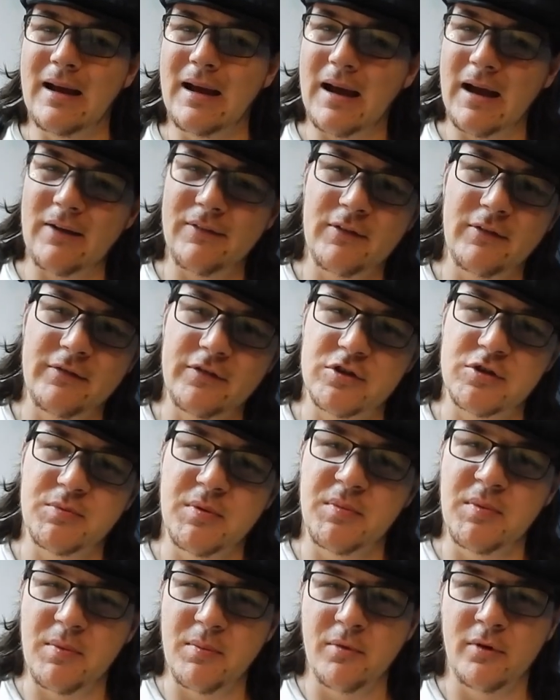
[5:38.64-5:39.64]
I think we should
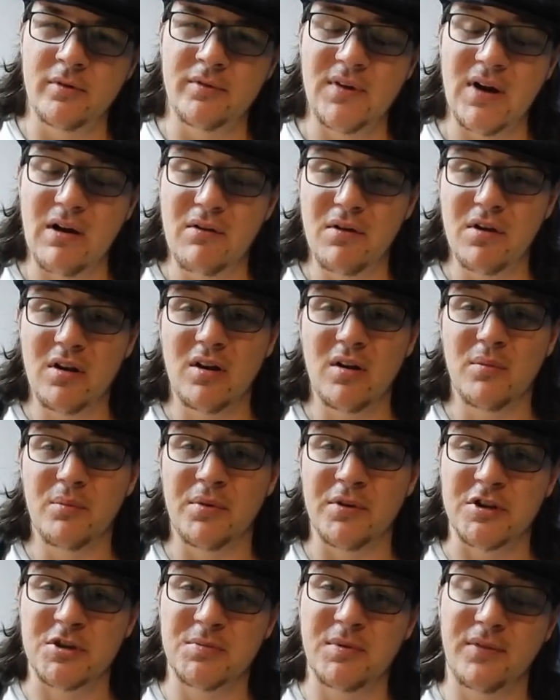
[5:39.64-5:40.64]
be a bit more variant,
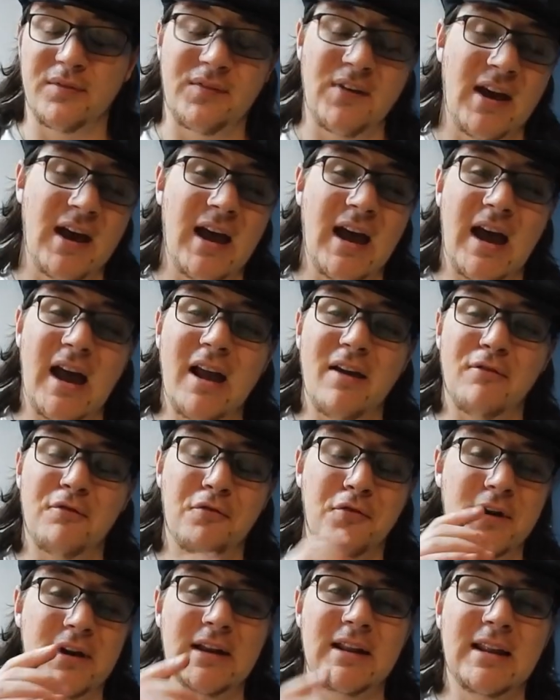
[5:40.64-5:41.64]
but to be fair, I have
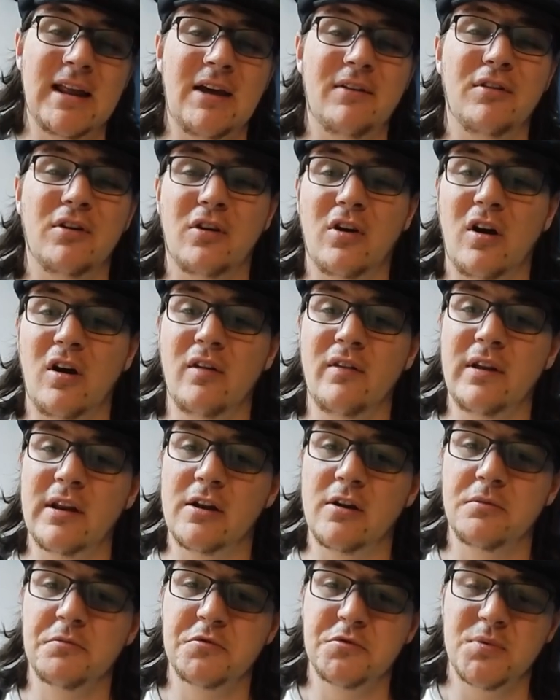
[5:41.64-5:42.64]
really liked the coil that it
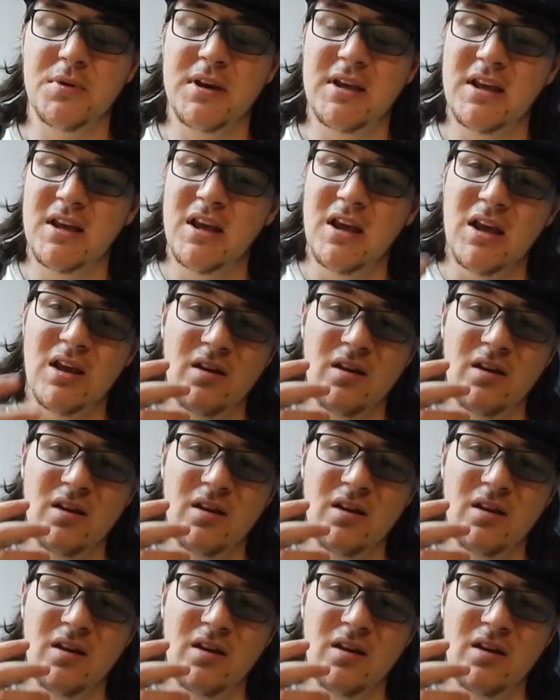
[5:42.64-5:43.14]
comes with.